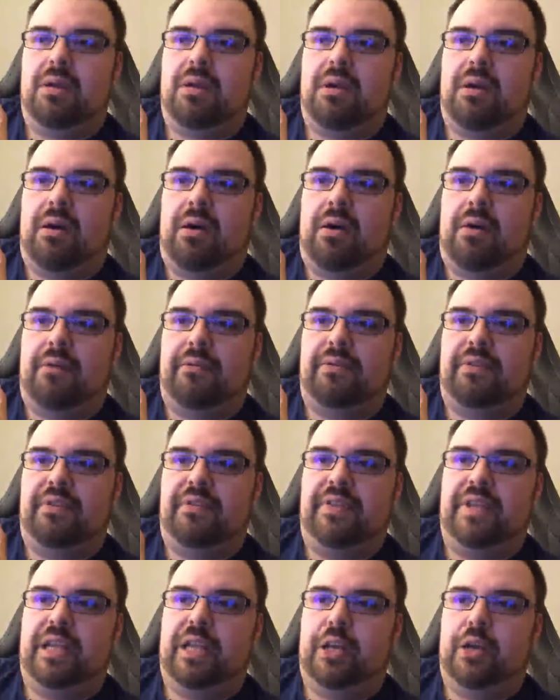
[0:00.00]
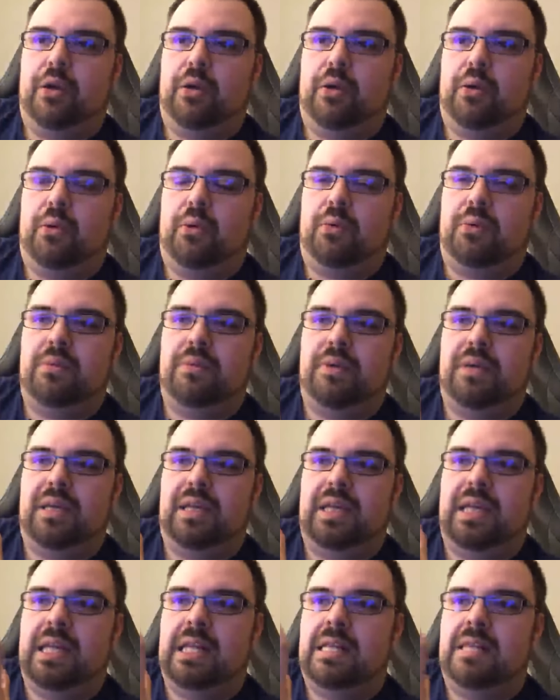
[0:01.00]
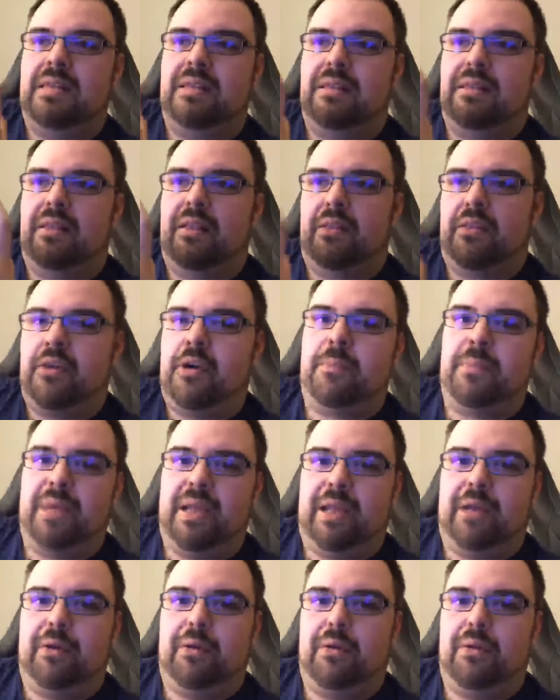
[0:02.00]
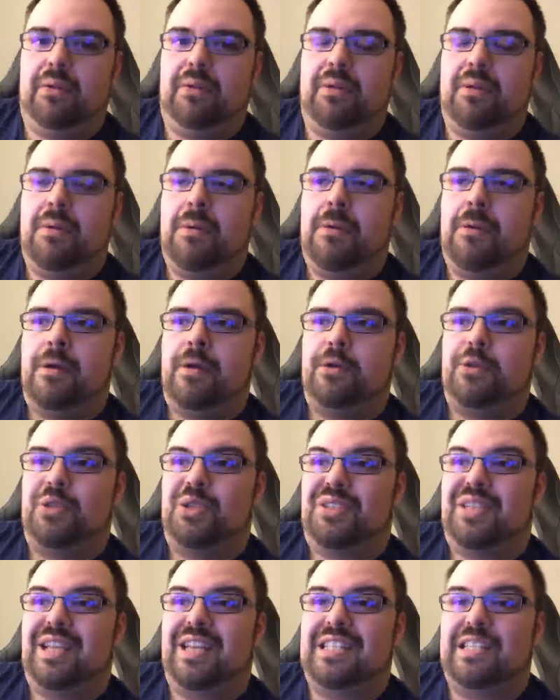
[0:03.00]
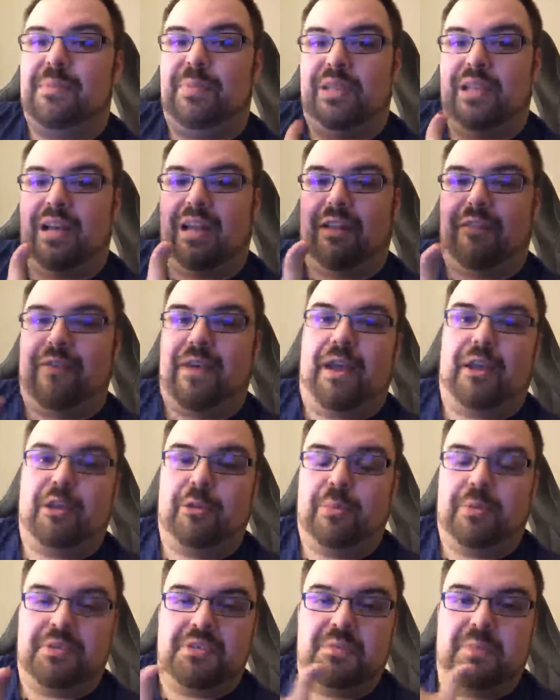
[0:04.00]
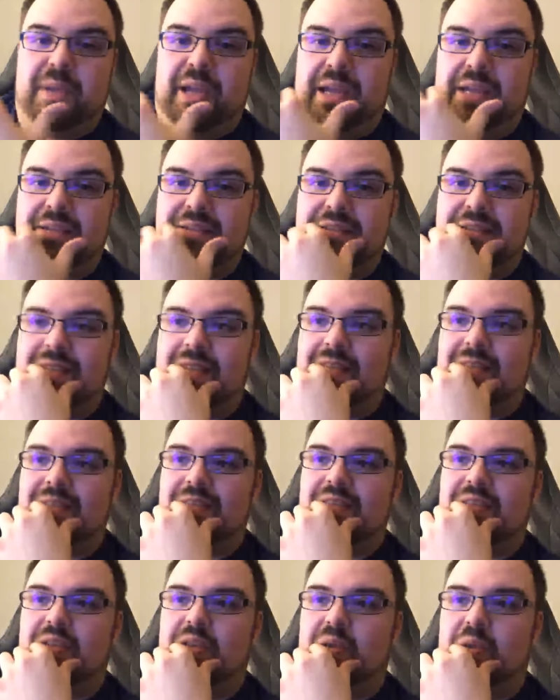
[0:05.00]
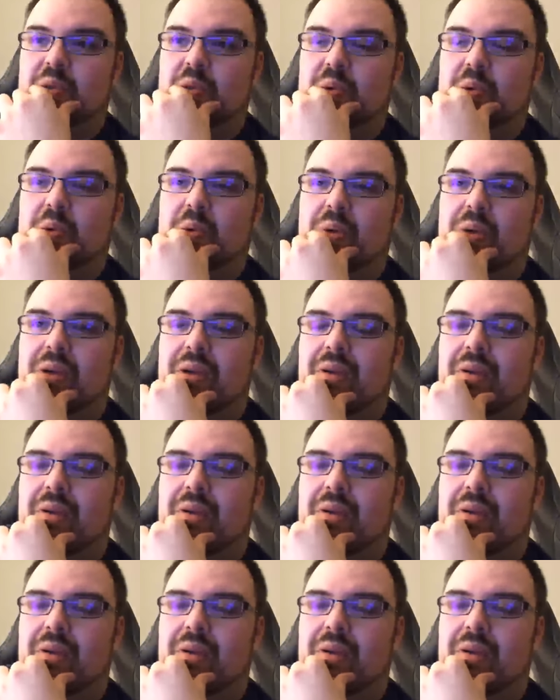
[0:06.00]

of the video in the thumbnail just takes up a lot of valuable space, and so